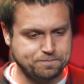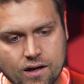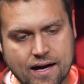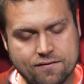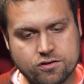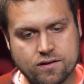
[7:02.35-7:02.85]

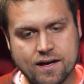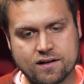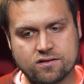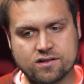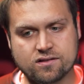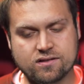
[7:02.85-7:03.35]
After that
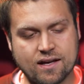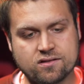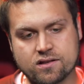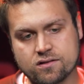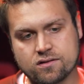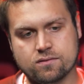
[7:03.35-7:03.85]
is
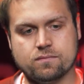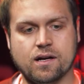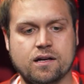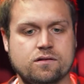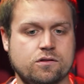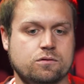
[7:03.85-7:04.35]
successes,
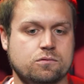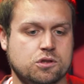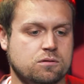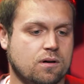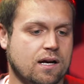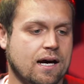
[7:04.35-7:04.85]
right? You really
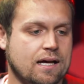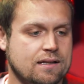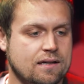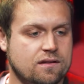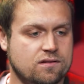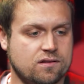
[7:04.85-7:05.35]
want to
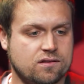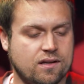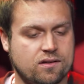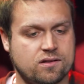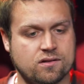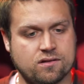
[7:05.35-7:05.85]
highlight the
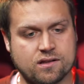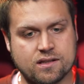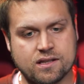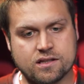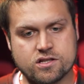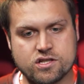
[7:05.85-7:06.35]
successes, the
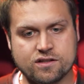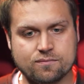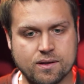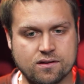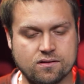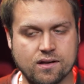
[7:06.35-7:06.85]
key
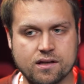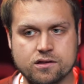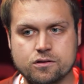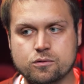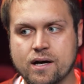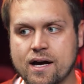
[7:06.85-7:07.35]
achievements that
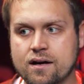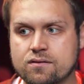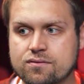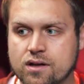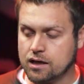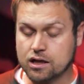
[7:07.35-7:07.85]
you
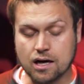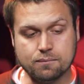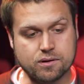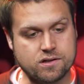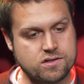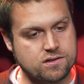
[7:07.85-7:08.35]
have
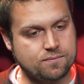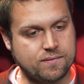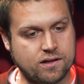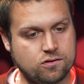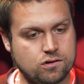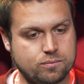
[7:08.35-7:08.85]
accomplished.
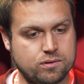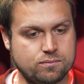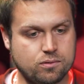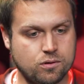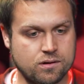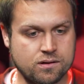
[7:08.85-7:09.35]
That's super
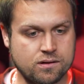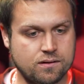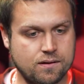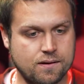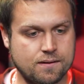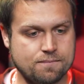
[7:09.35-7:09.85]
important.
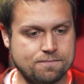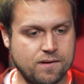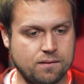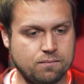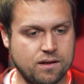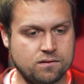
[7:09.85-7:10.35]

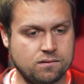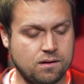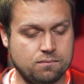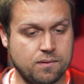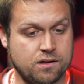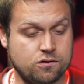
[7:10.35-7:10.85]
That
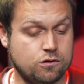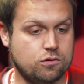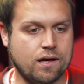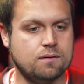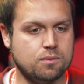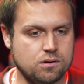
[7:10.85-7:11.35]
makes you
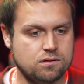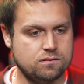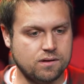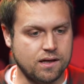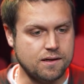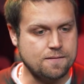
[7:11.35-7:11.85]
credible,
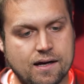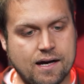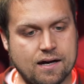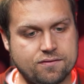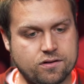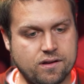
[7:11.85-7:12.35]
right?
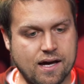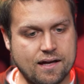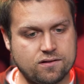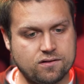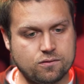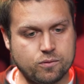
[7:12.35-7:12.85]
After
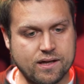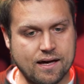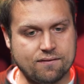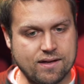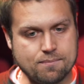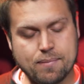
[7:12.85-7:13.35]
that, we
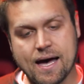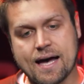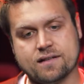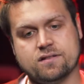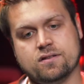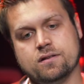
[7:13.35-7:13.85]
have
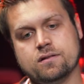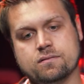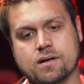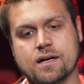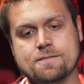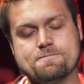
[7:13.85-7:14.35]
impact,
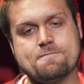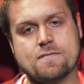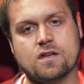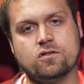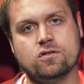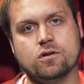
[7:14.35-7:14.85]
right?
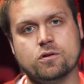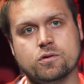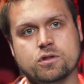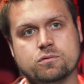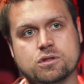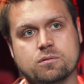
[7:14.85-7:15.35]
So
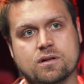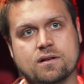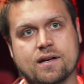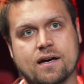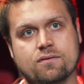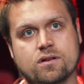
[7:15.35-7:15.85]
you really want to
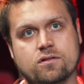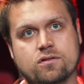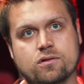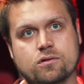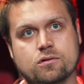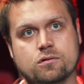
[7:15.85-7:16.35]
dive
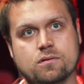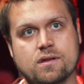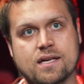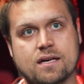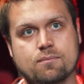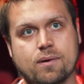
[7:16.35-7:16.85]
into
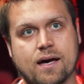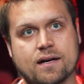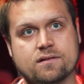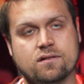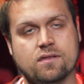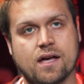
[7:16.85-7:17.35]
the
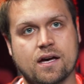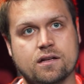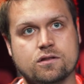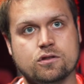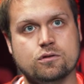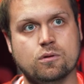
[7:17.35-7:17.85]
impact that
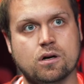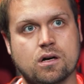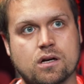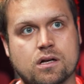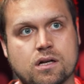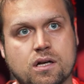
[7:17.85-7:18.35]
you
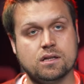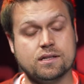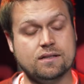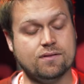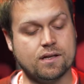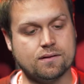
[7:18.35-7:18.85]
are
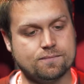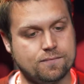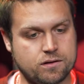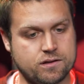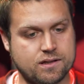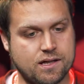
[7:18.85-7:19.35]
leaving
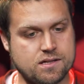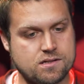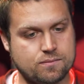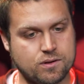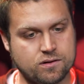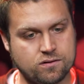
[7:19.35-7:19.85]
on your
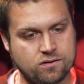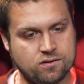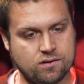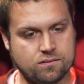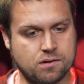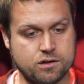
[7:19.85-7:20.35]

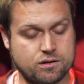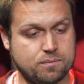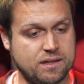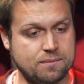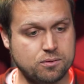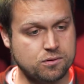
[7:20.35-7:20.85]
customers, on your
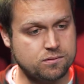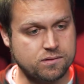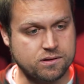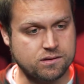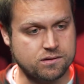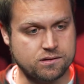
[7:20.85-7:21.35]
people,
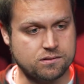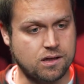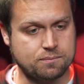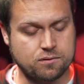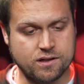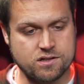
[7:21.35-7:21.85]
your
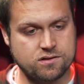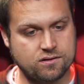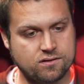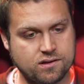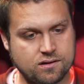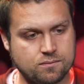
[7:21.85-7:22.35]

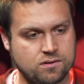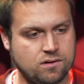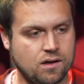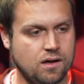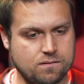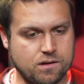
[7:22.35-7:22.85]
operations teams,
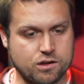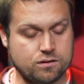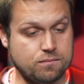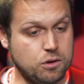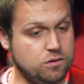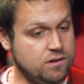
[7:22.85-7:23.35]
the
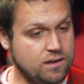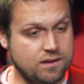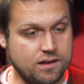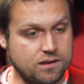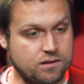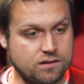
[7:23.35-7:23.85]
community
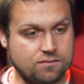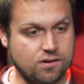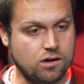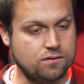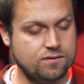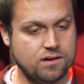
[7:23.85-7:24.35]
that you're
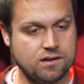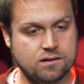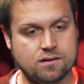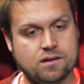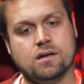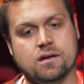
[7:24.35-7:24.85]
involved
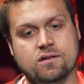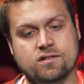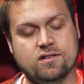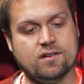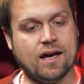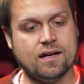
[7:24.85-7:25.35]
in, and
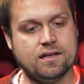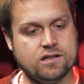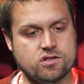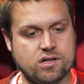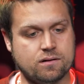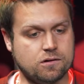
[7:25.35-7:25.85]
society
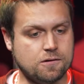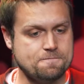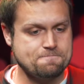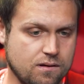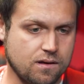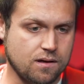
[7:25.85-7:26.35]
in general.
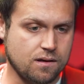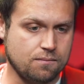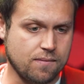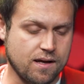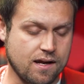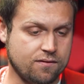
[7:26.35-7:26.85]

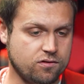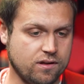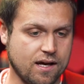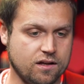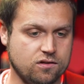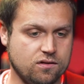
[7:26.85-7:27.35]
And after
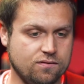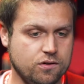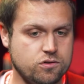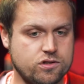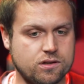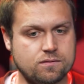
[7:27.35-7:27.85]
that is the
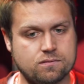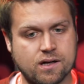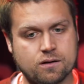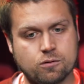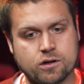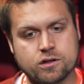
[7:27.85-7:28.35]
future,
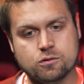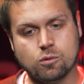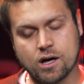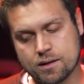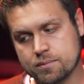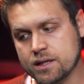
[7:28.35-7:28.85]
right? Where do you
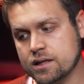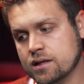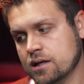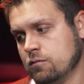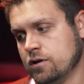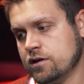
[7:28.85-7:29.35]
want to be?
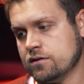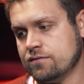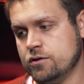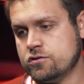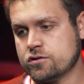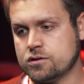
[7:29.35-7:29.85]
What are your
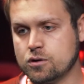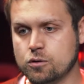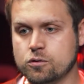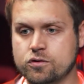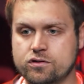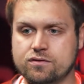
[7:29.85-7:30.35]
future
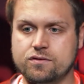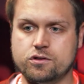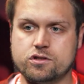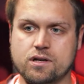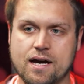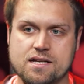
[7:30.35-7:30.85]
goals, your
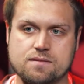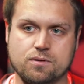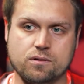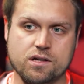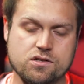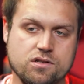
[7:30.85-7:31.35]
future
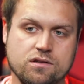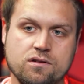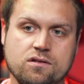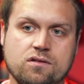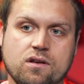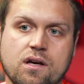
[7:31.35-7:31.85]

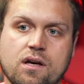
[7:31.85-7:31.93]
aspirations?